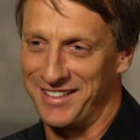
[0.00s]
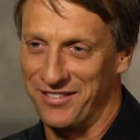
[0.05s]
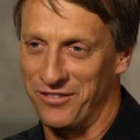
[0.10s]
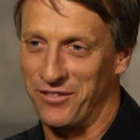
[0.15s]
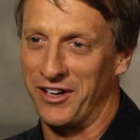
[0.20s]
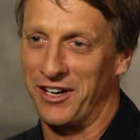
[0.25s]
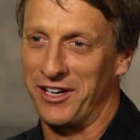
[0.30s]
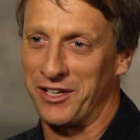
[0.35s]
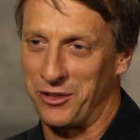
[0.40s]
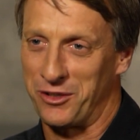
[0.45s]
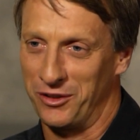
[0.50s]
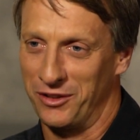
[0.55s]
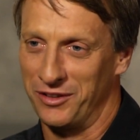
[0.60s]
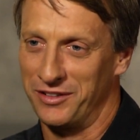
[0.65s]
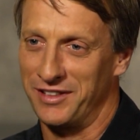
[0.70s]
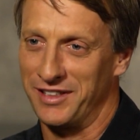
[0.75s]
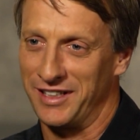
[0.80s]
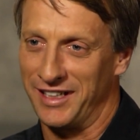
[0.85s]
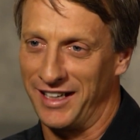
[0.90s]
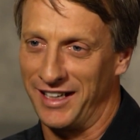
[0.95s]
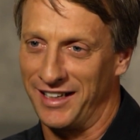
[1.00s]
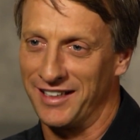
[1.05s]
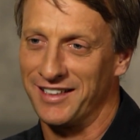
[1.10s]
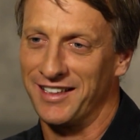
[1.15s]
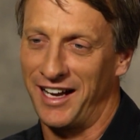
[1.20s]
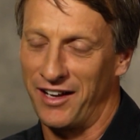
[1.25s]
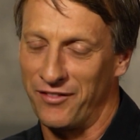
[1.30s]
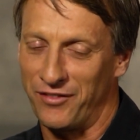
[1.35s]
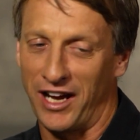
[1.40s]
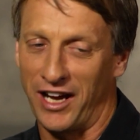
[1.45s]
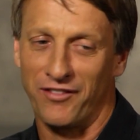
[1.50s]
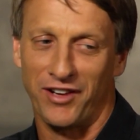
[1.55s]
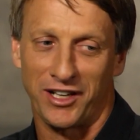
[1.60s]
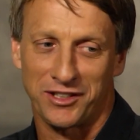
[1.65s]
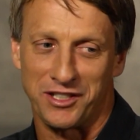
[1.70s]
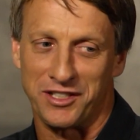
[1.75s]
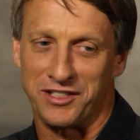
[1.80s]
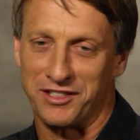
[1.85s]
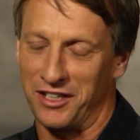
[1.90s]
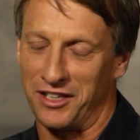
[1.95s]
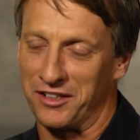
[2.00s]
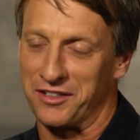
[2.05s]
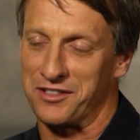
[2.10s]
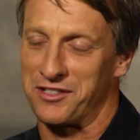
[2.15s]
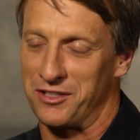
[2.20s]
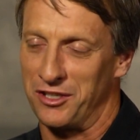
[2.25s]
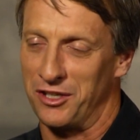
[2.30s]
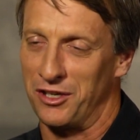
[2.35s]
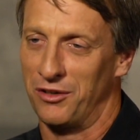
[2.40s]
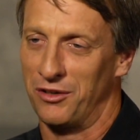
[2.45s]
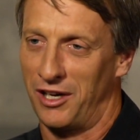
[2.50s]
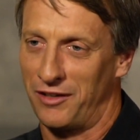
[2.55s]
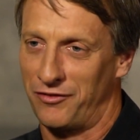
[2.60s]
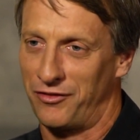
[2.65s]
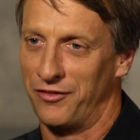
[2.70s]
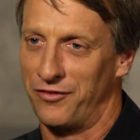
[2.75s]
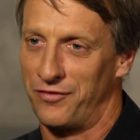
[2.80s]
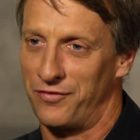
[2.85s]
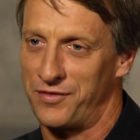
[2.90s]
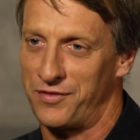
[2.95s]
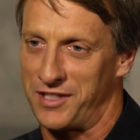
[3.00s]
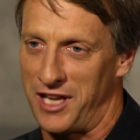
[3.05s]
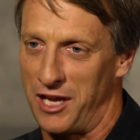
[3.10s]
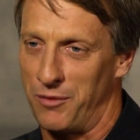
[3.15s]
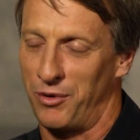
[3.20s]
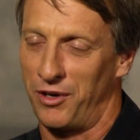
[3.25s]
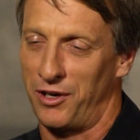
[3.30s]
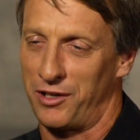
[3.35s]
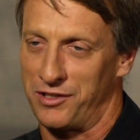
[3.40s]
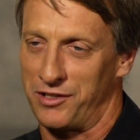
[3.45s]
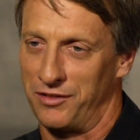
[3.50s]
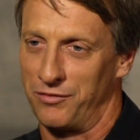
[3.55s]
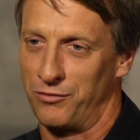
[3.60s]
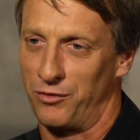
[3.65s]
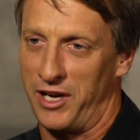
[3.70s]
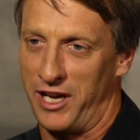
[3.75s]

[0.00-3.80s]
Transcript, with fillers: It's very cold. Yeah, I've, I've actually dug snow off of skate parks and